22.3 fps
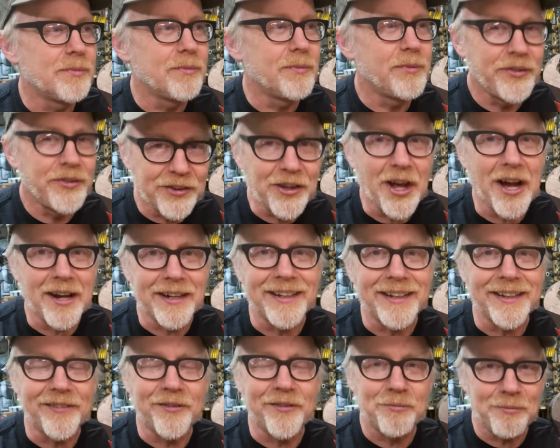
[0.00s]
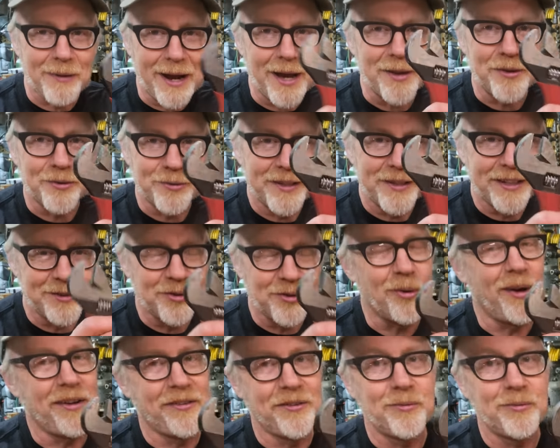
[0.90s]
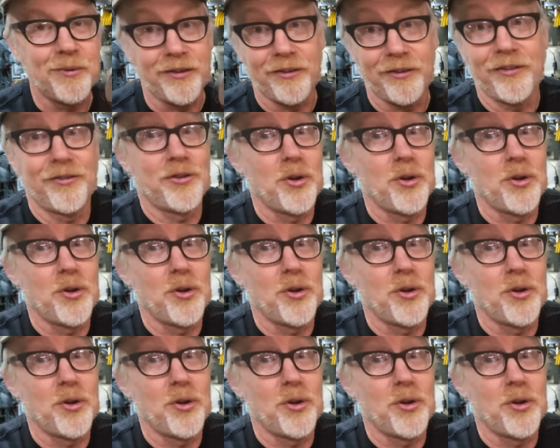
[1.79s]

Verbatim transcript: sockets rather than crescent wrenches.